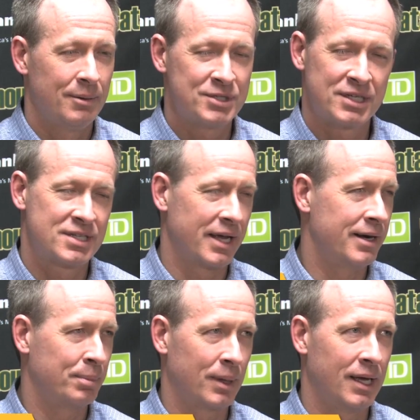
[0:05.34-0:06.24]
I'm just
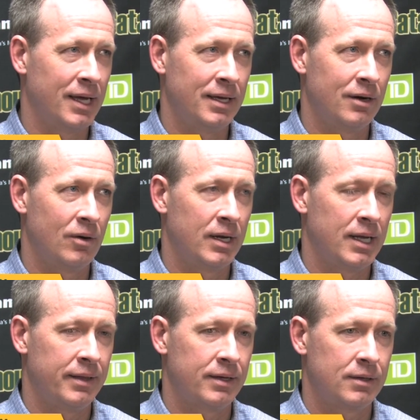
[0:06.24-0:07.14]
excited to play. You know,
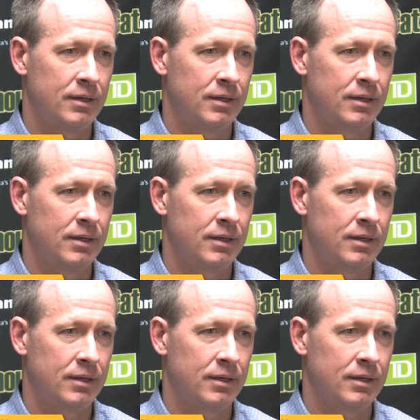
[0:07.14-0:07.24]
I think,